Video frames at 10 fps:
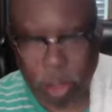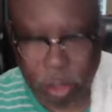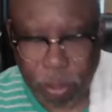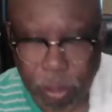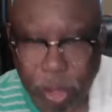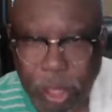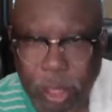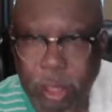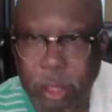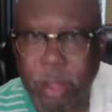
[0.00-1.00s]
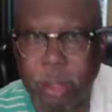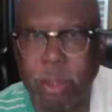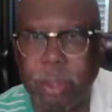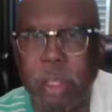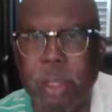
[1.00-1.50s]
explained it
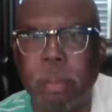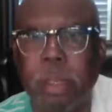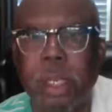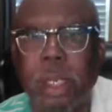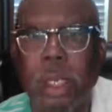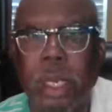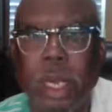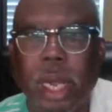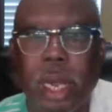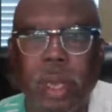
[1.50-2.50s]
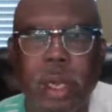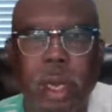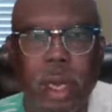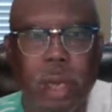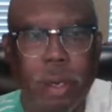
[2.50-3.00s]
to them. And
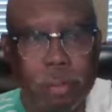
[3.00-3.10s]
uh,